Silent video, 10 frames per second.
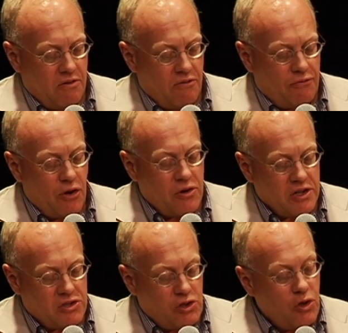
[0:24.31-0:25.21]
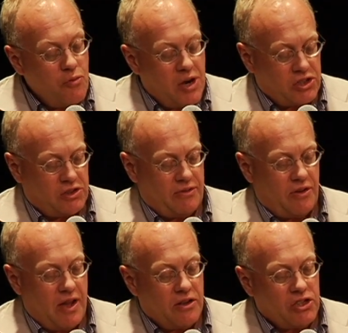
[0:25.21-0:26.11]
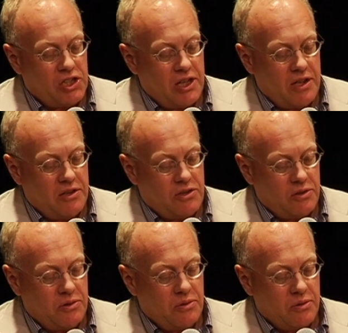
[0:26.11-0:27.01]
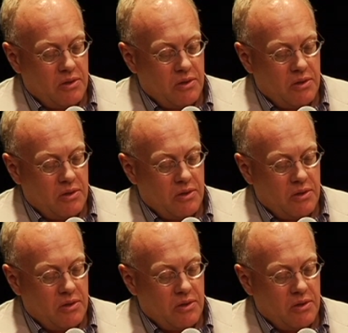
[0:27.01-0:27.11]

focus too much of their energy into